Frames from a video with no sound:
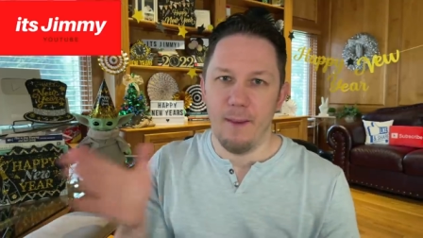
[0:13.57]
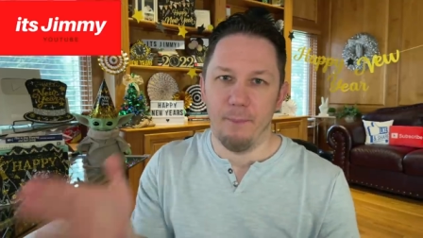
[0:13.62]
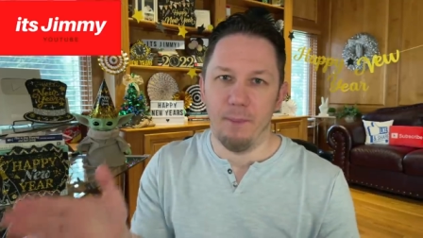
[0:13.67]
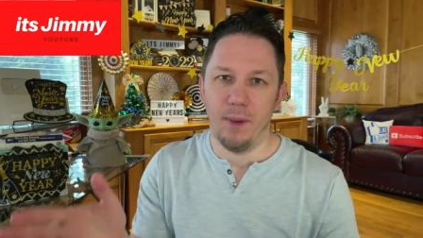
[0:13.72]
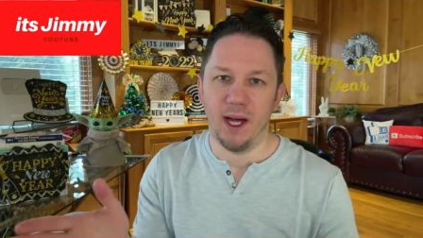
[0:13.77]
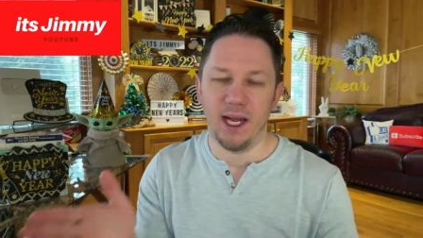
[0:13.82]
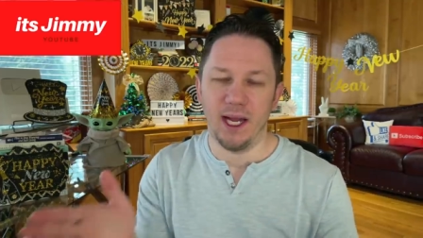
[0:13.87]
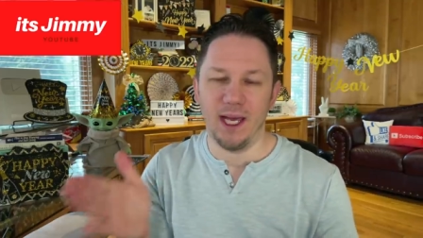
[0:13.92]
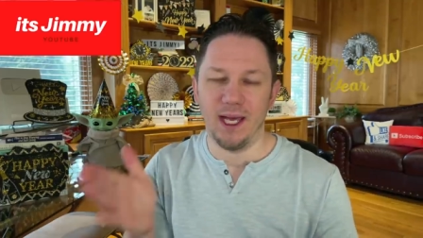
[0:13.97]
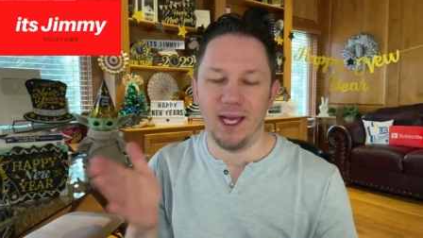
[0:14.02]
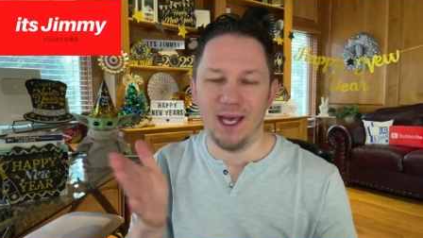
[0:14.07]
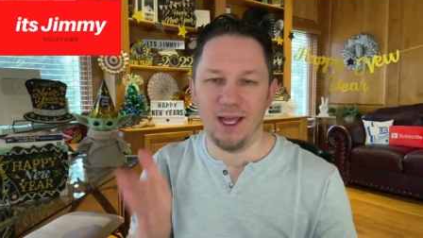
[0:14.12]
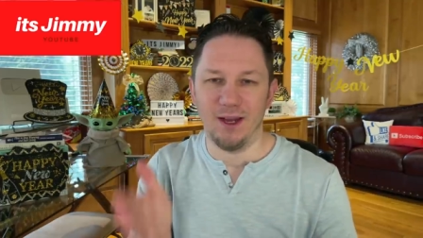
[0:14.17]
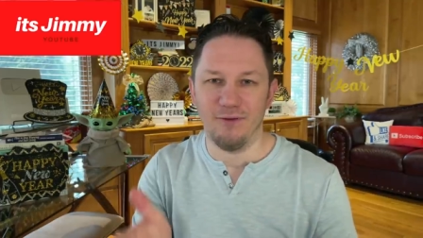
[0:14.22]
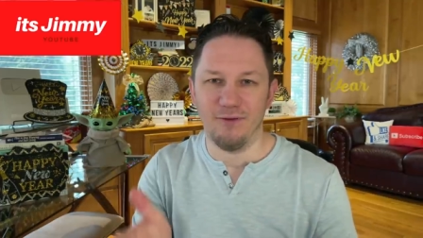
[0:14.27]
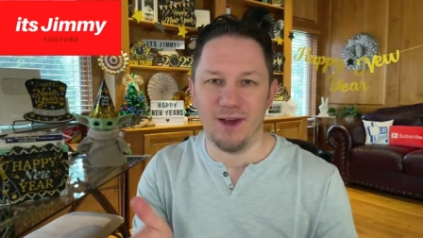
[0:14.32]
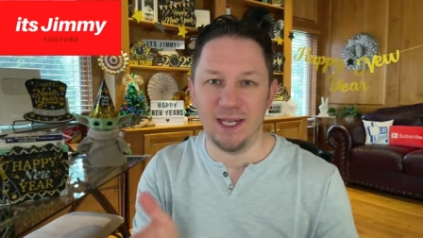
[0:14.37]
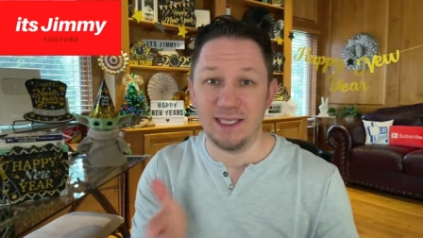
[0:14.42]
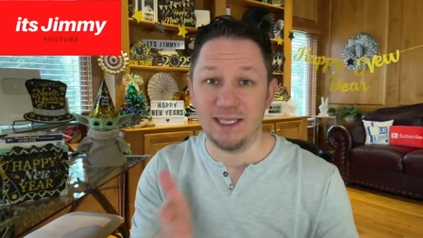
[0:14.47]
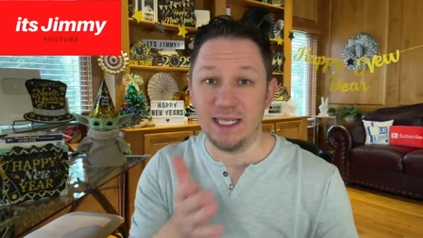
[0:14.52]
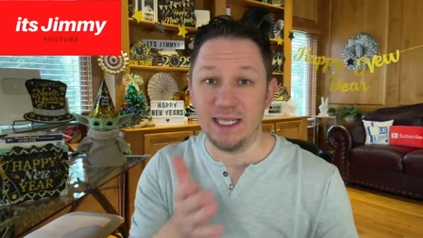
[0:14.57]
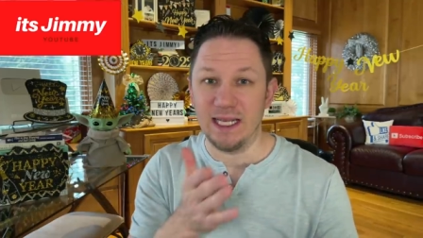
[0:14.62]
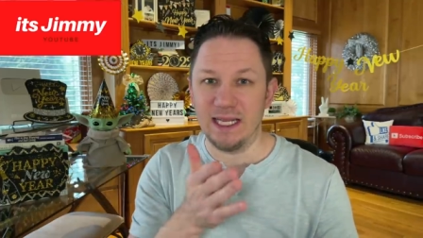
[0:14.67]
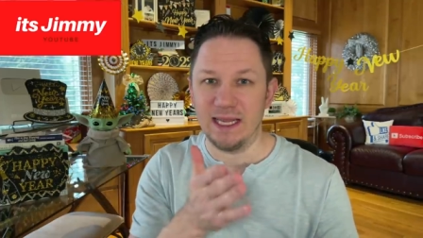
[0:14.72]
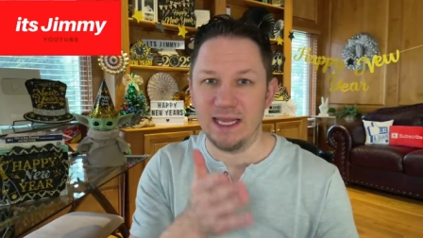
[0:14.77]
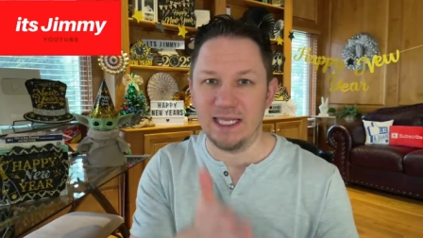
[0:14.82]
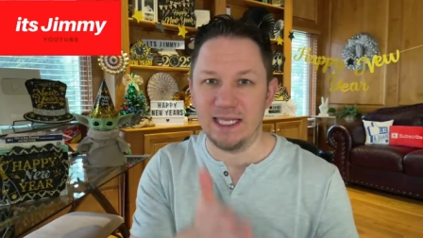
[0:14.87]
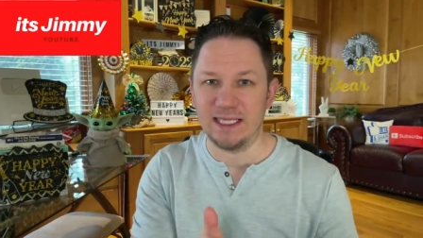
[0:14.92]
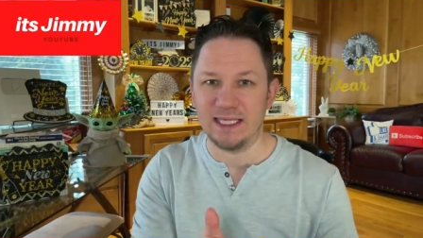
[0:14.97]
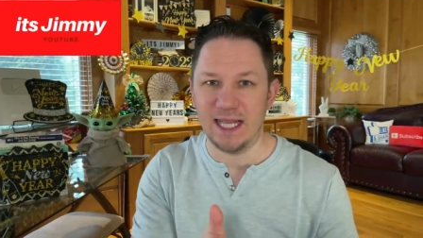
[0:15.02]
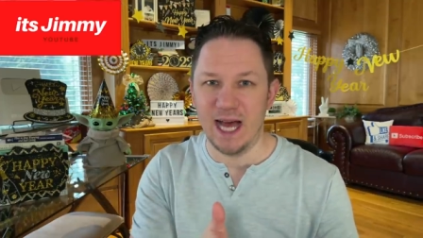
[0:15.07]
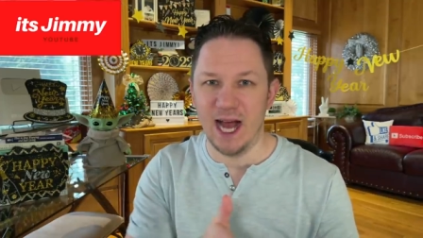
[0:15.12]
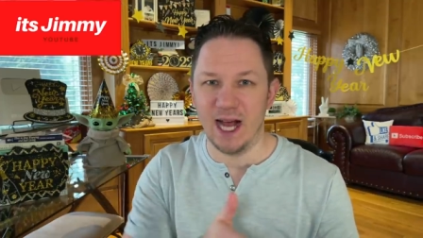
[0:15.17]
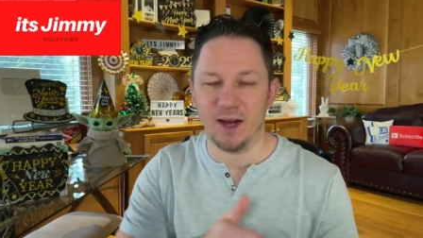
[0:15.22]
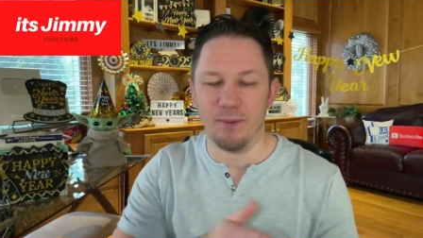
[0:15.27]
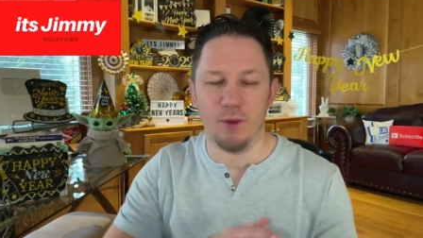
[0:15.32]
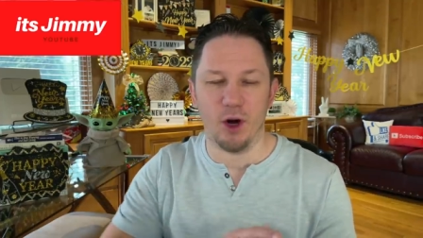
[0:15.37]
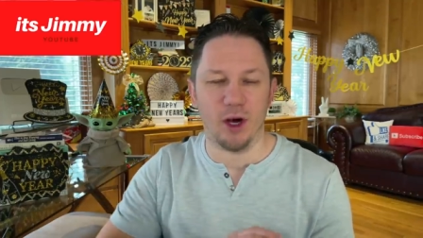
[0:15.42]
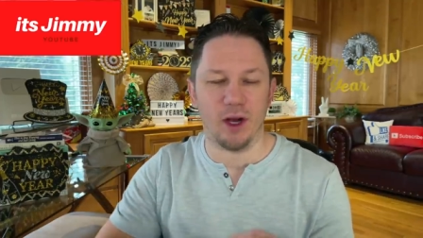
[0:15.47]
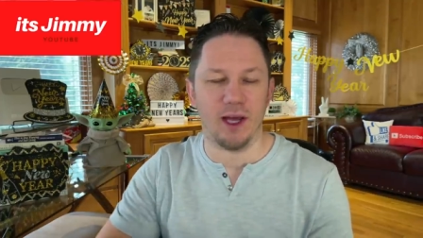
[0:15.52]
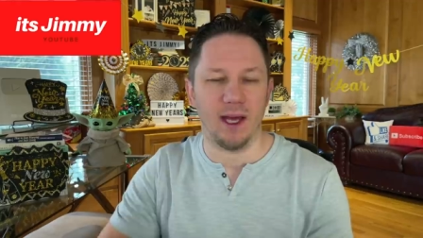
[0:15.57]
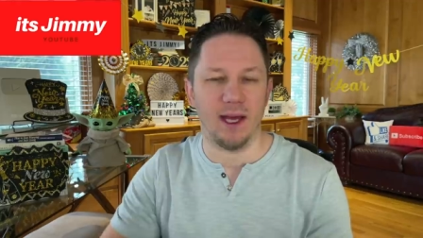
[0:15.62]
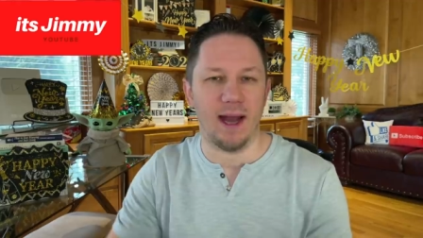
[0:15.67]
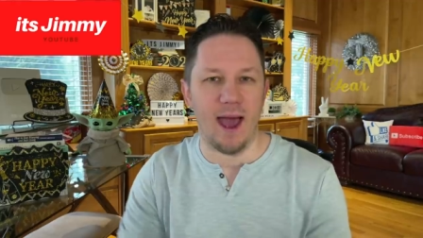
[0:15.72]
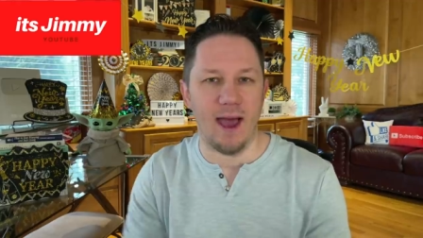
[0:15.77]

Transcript: money, investing, the stock market,